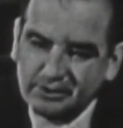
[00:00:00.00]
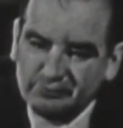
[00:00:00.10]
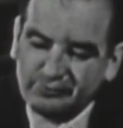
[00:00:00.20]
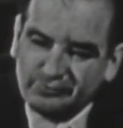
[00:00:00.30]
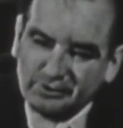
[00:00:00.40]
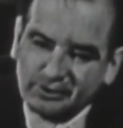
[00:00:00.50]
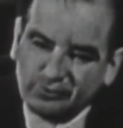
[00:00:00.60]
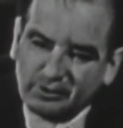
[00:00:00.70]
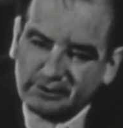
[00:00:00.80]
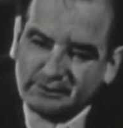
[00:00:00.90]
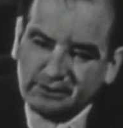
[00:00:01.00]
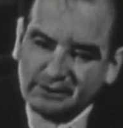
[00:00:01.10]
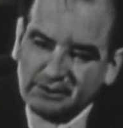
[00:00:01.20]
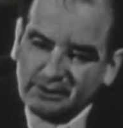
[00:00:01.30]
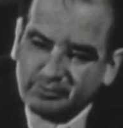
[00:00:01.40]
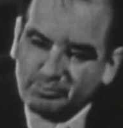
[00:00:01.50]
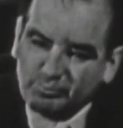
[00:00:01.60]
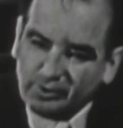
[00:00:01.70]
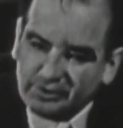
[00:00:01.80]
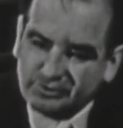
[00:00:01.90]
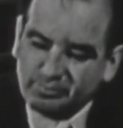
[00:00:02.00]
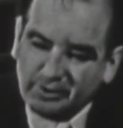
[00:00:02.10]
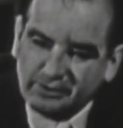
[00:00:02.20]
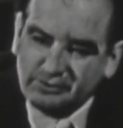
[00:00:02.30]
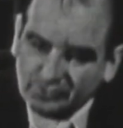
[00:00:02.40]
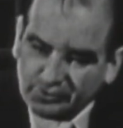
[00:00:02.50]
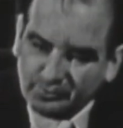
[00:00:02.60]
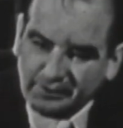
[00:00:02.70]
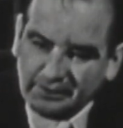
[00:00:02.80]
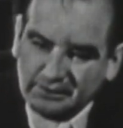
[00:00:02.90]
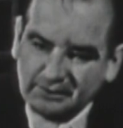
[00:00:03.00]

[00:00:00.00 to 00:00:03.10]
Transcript: for fear of what the press might do to me.